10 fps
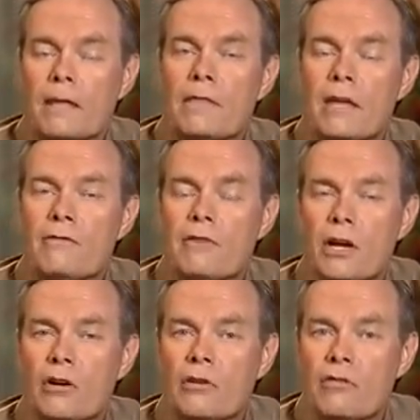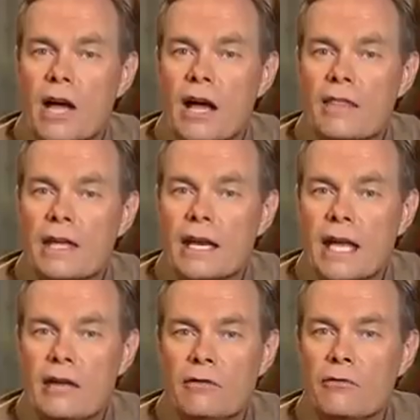that verify that
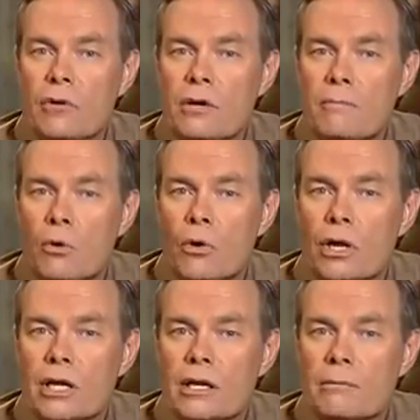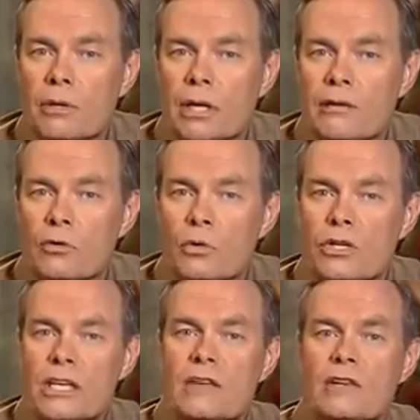every born-again believer
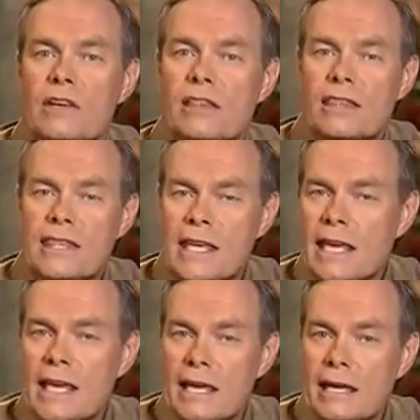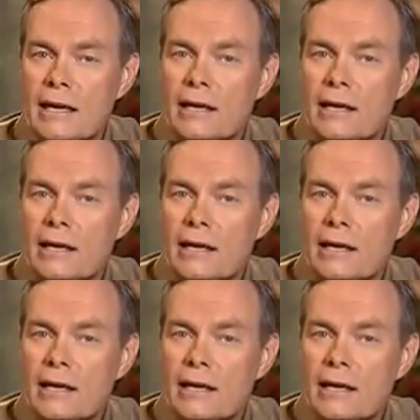was given the